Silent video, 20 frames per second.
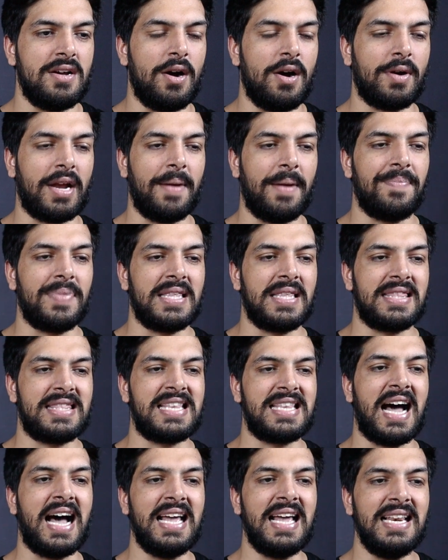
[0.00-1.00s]
Okay,
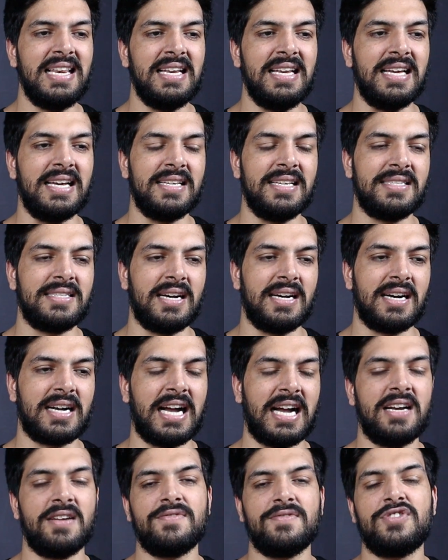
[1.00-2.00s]
Teil is a
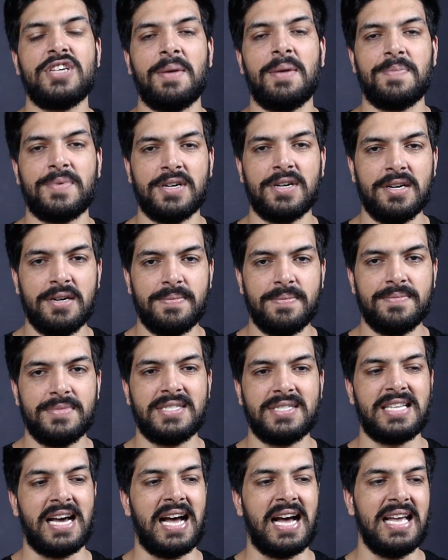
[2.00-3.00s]
kind of chapter.
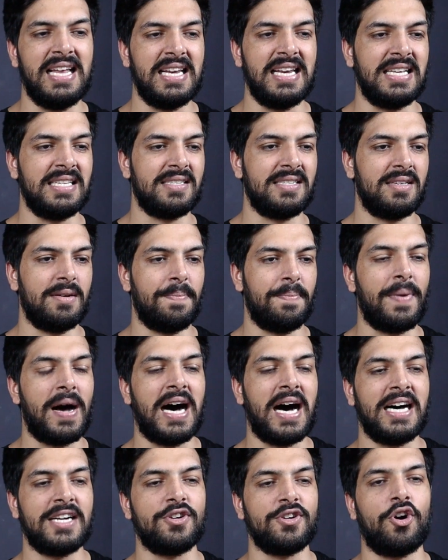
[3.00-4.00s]
Teil is
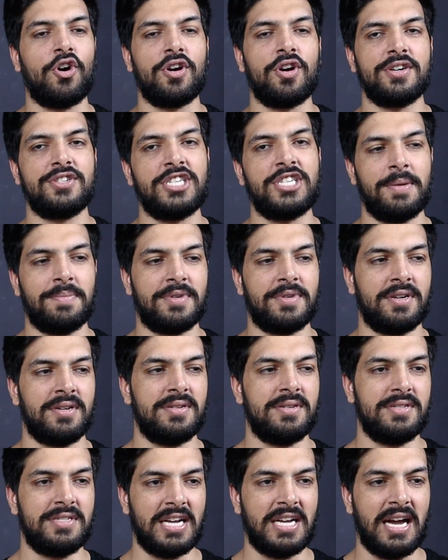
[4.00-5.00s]
part or chapter.
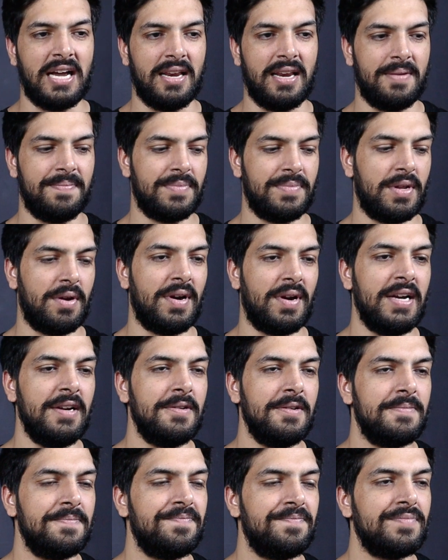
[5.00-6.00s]
Teil,
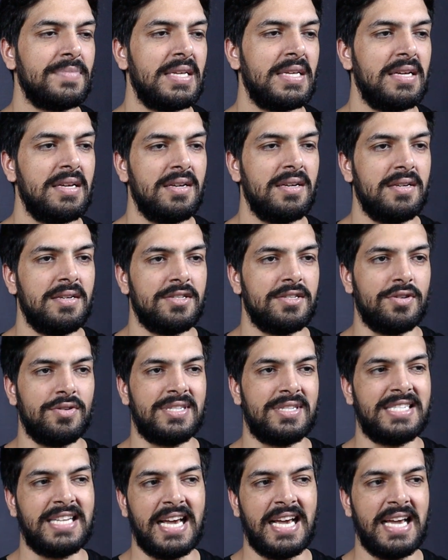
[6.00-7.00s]
right? So
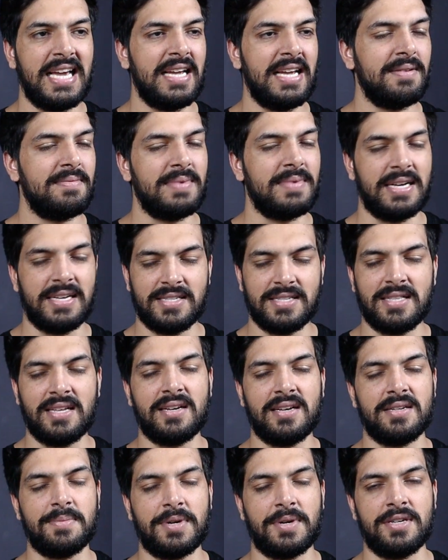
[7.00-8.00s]
te is
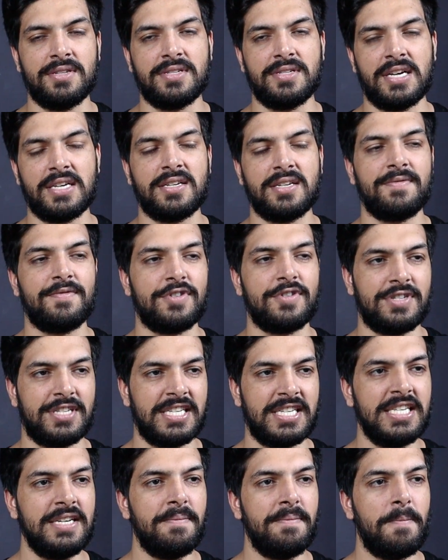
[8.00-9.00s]
the pronunciation for
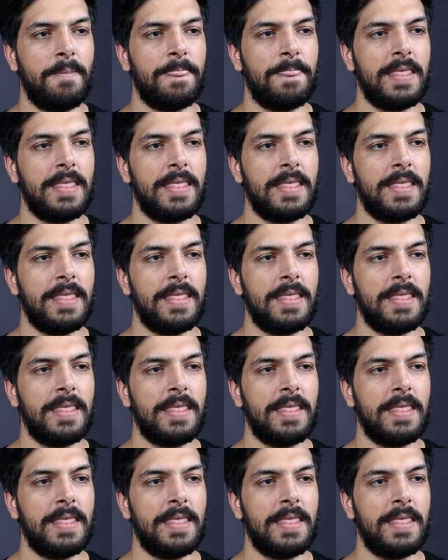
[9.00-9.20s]
T.